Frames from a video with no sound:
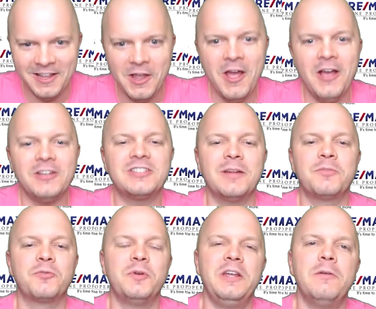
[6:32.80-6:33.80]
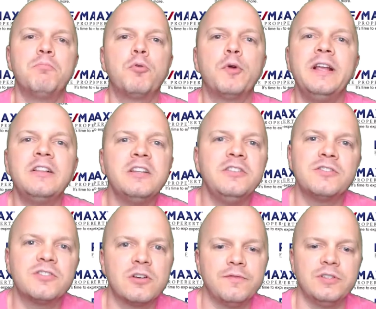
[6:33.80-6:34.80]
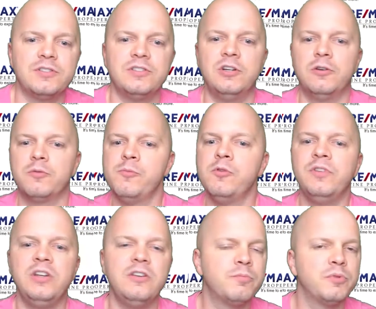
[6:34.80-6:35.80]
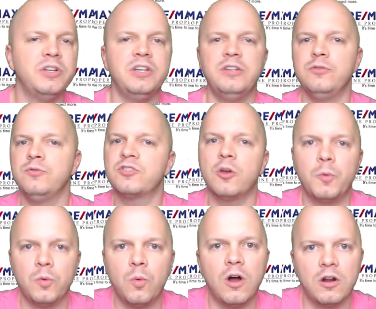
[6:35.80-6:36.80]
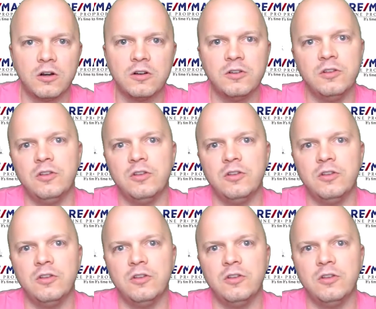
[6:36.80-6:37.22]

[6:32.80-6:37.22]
Step 3, pre-clean the surface. Remove any debris, do soap and water.